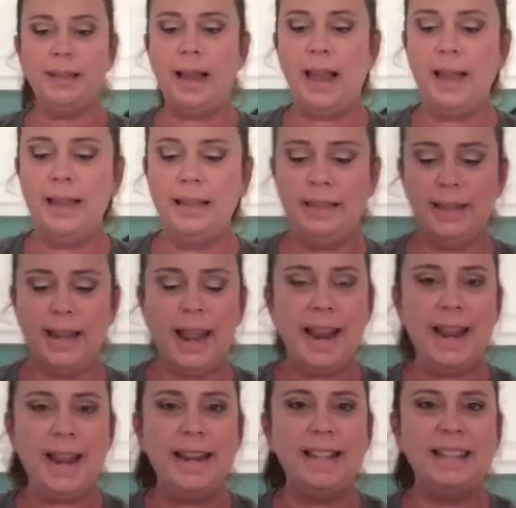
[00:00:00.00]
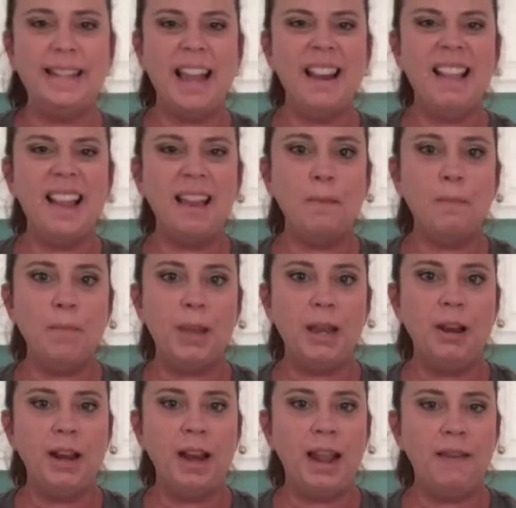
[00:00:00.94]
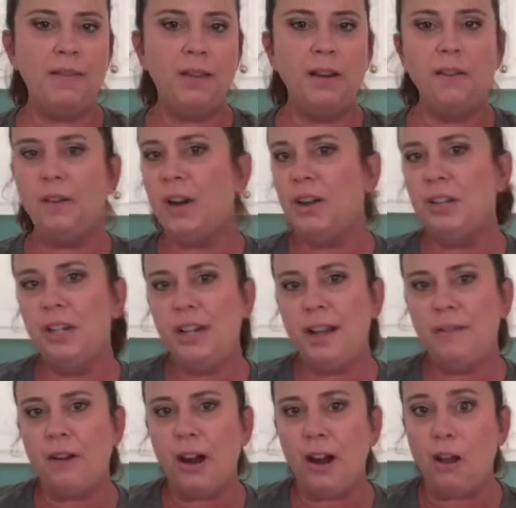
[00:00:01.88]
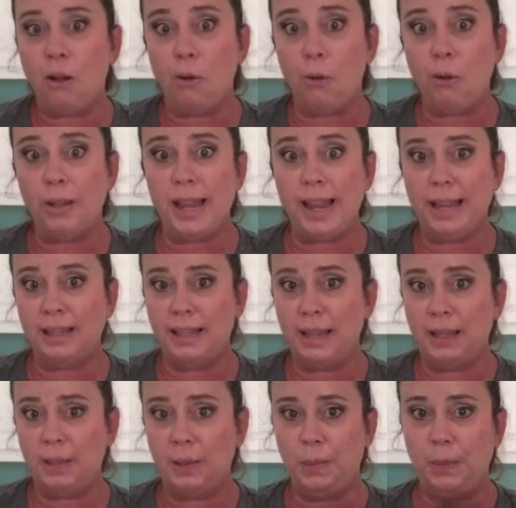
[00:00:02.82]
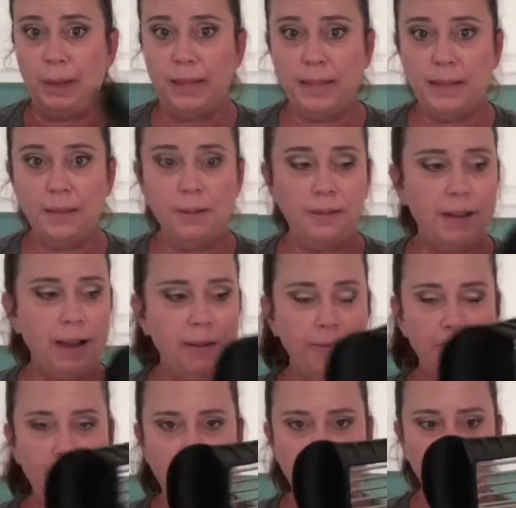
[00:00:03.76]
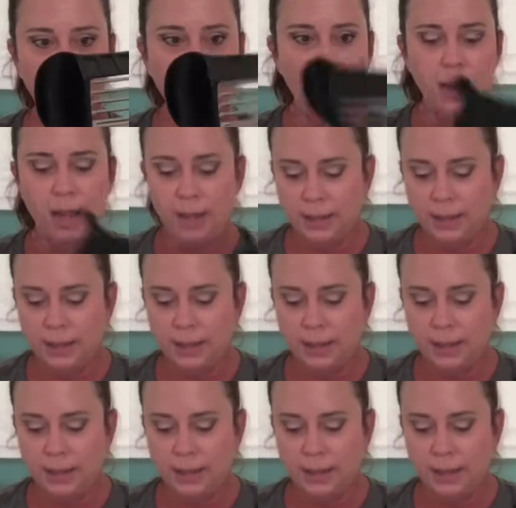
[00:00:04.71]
slice, and it's kind of like a bigger, heavier version of our old Egg Slicer Plus that we've had forever.